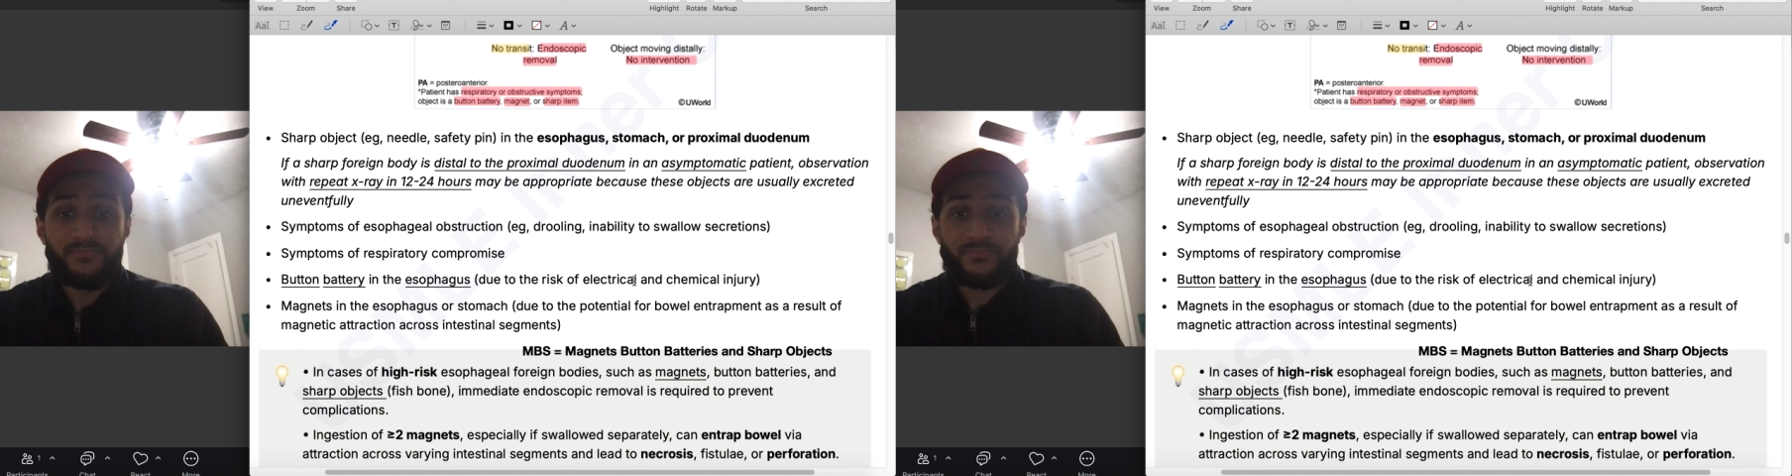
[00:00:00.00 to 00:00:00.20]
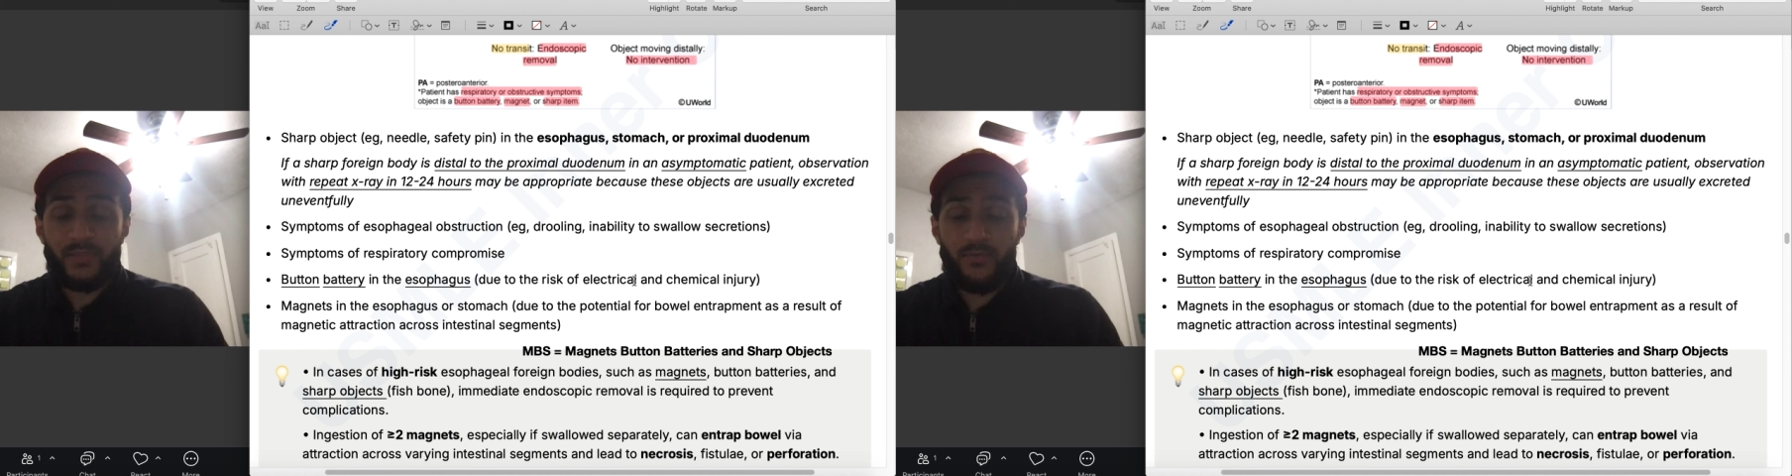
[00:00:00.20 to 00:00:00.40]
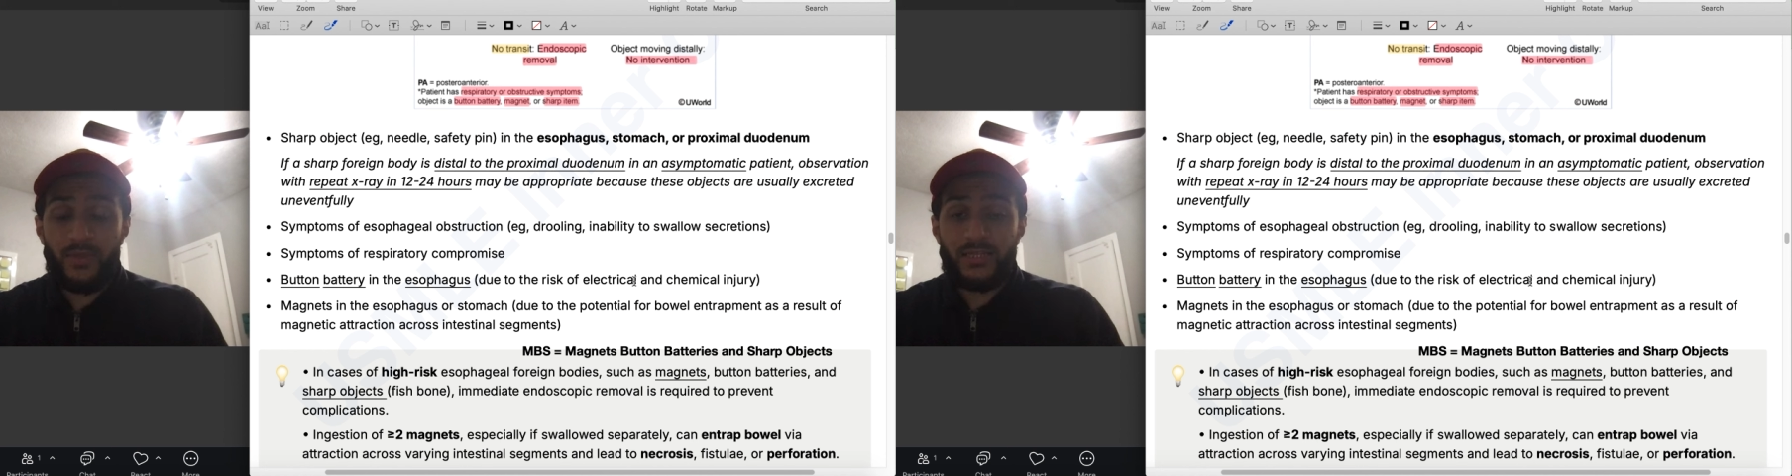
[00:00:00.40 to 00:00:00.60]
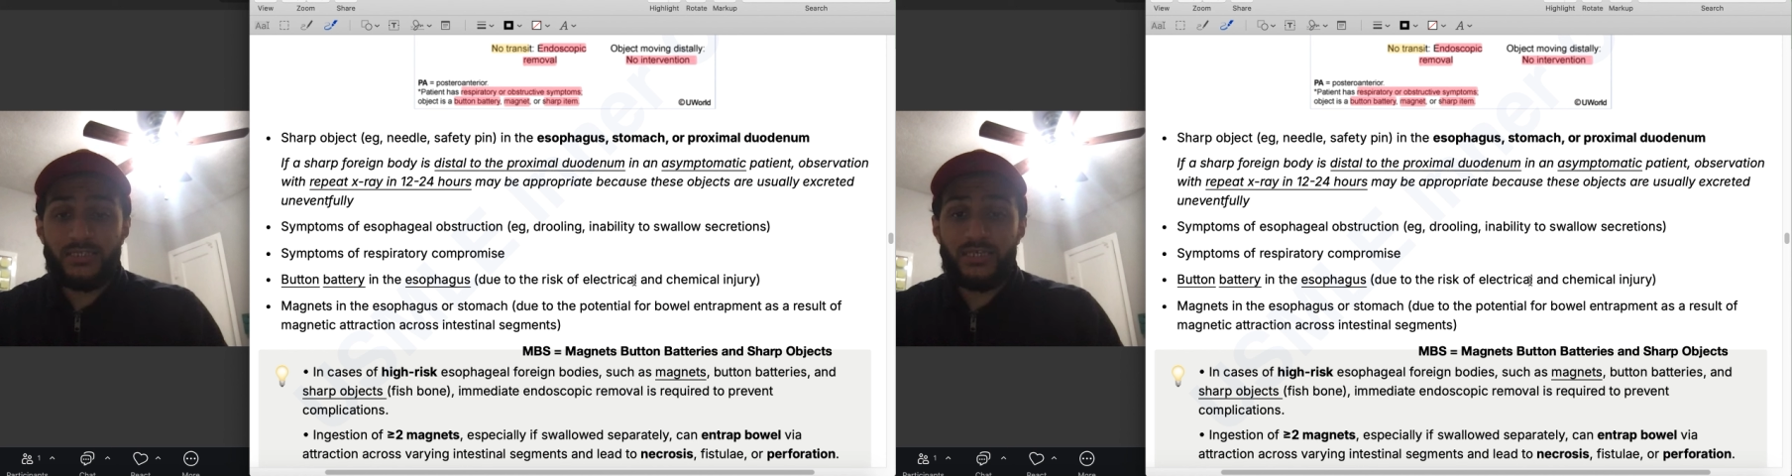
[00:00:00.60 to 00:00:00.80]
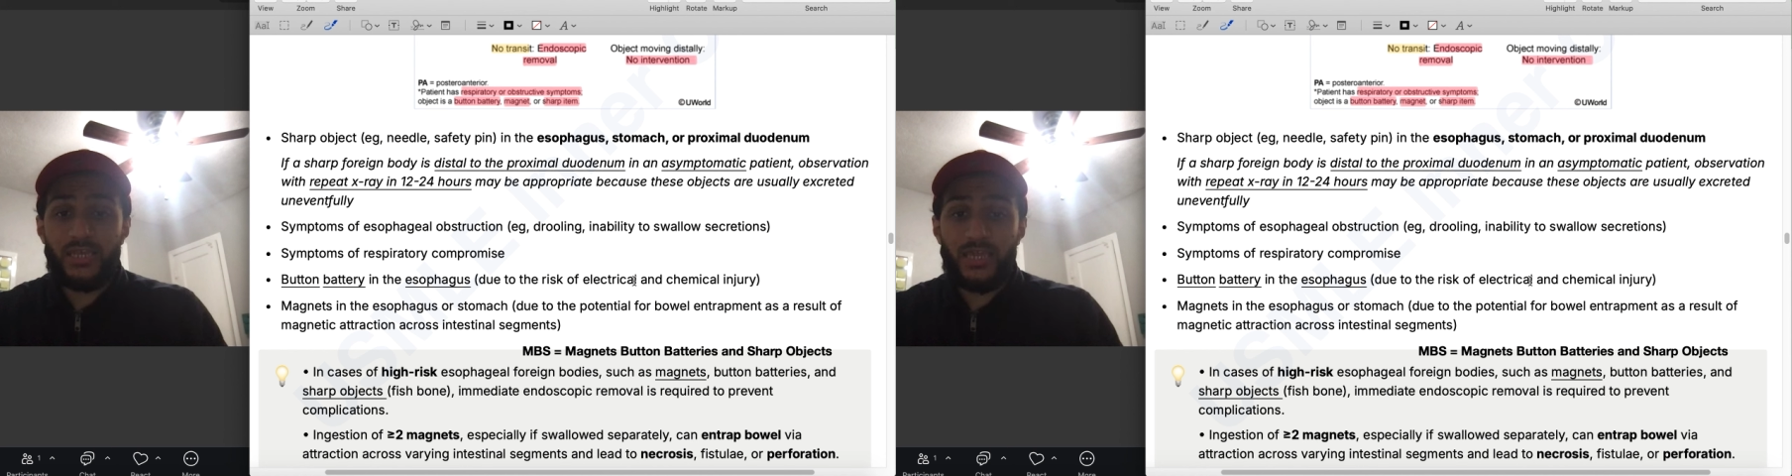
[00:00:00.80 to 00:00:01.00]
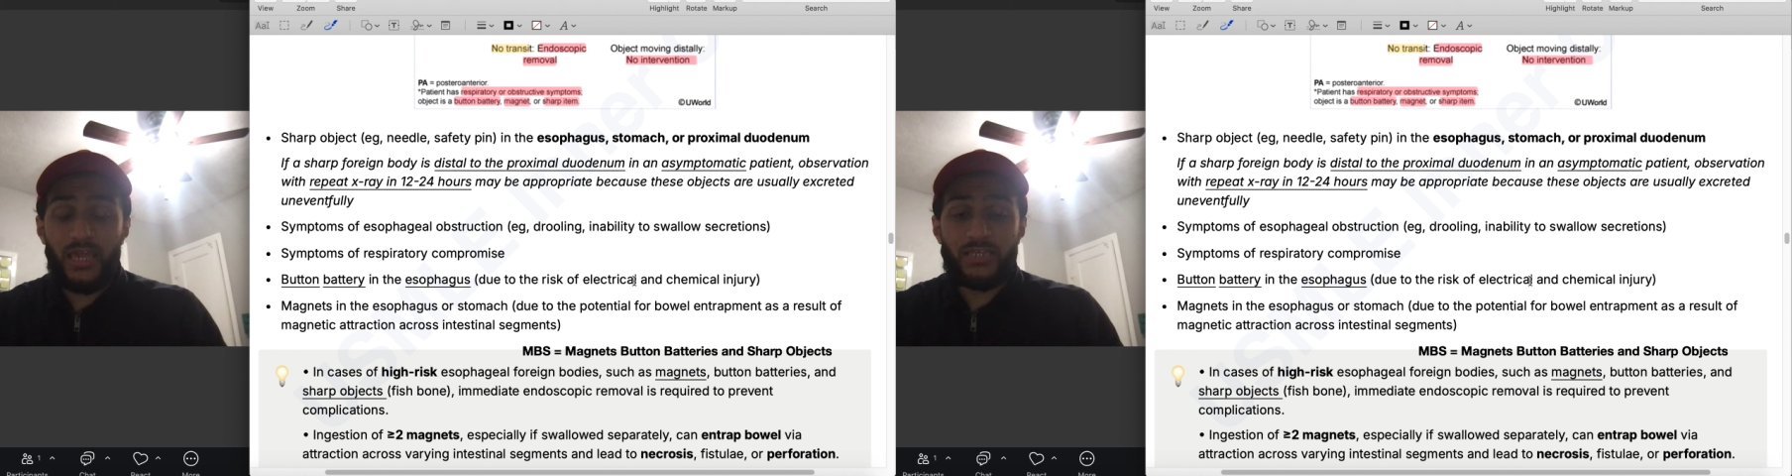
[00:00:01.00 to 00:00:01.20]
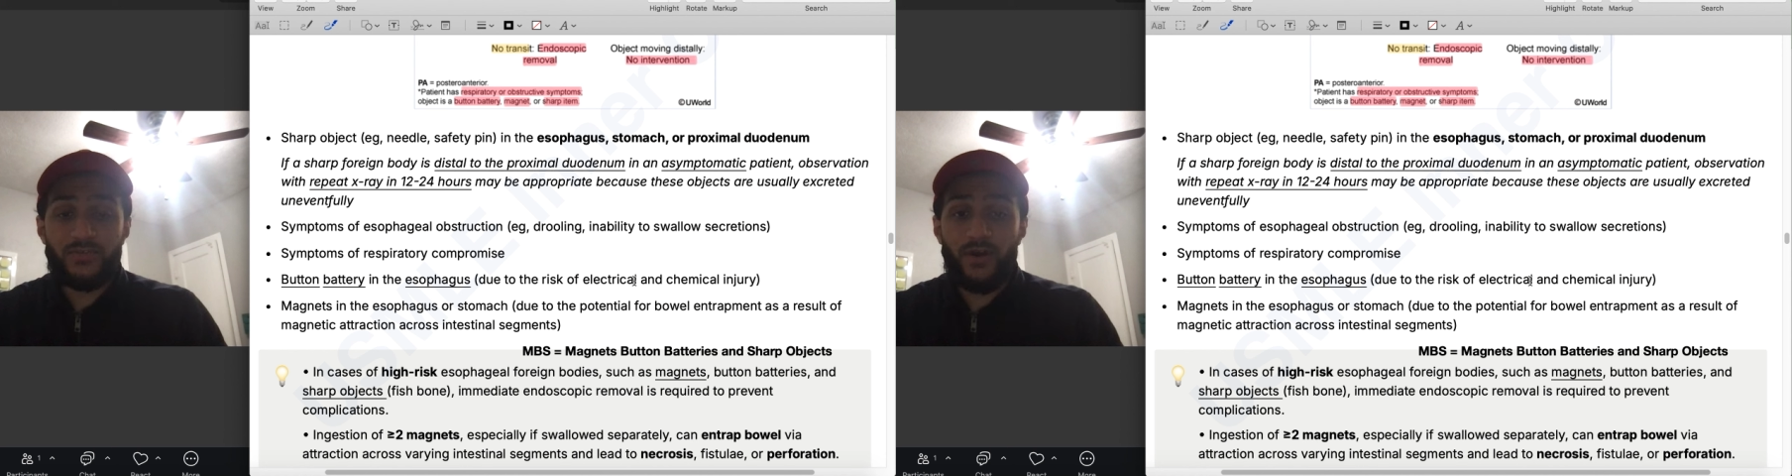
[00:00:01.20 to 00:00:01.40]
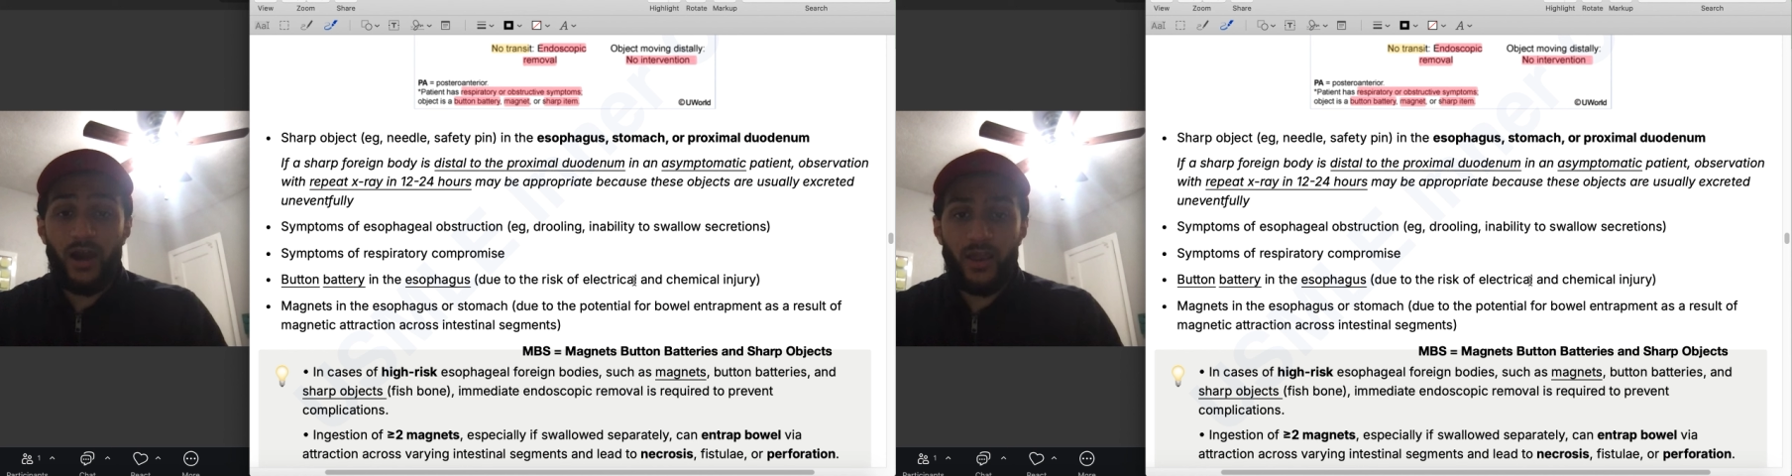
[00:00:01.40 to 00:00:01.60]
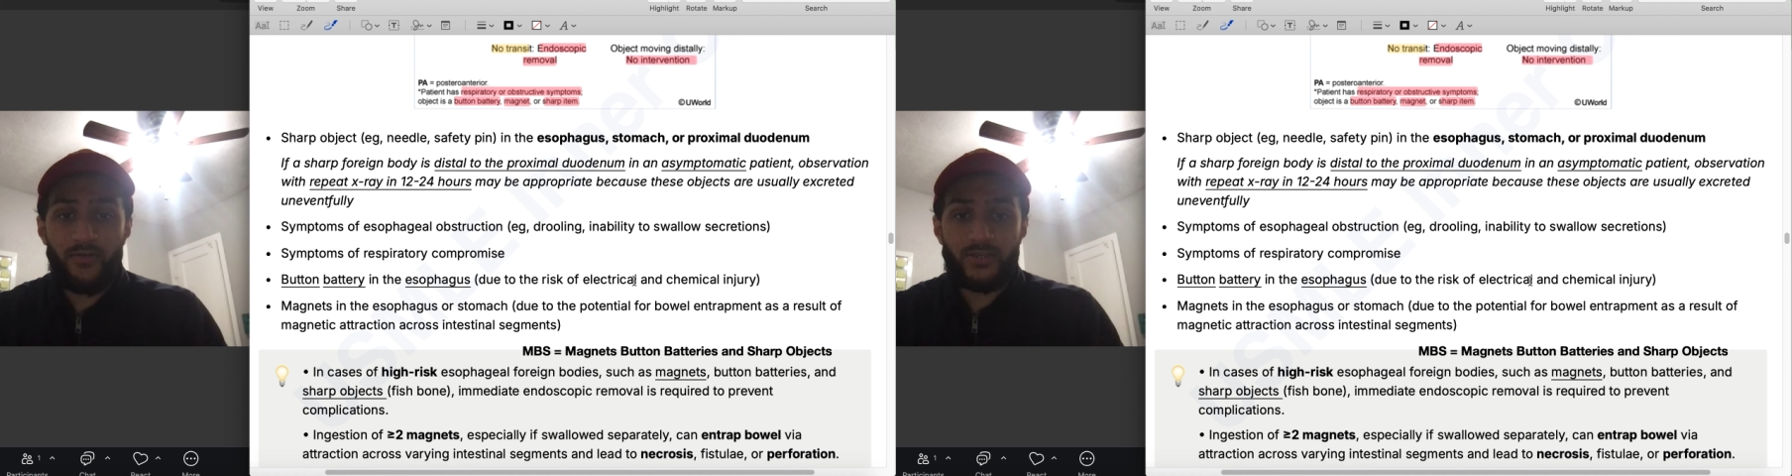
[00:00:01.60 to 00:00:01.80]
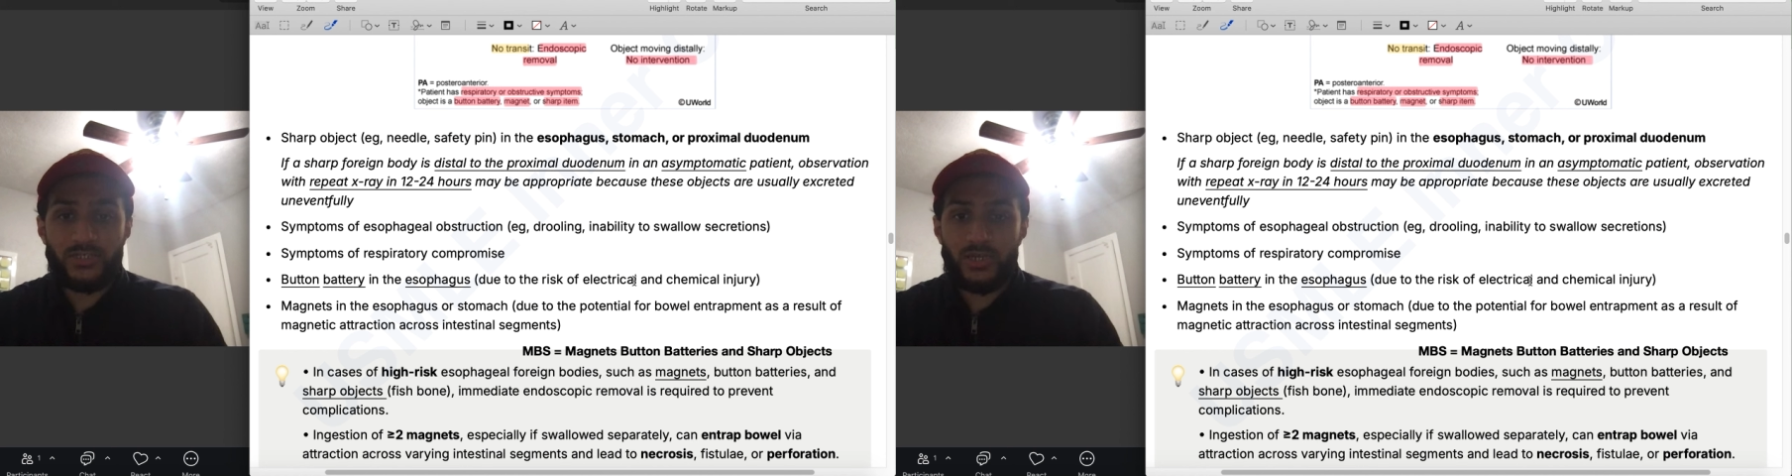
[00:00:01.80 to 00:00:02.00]
We can see in case of high
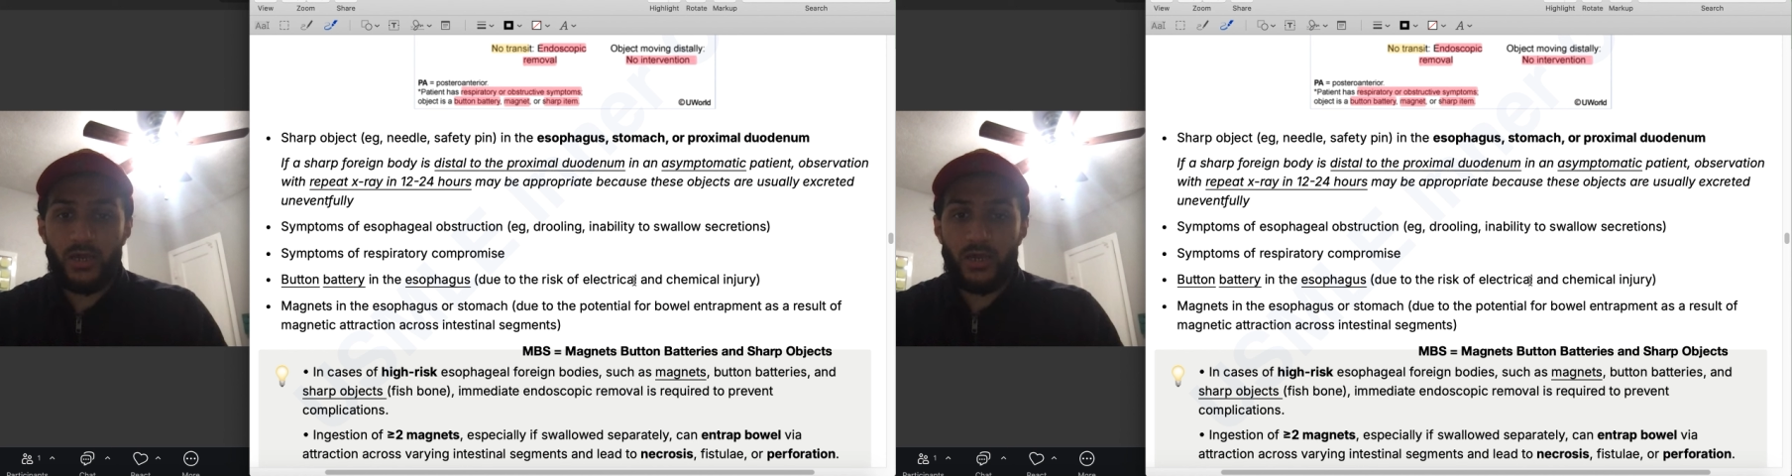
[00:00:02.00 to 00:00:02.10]
risk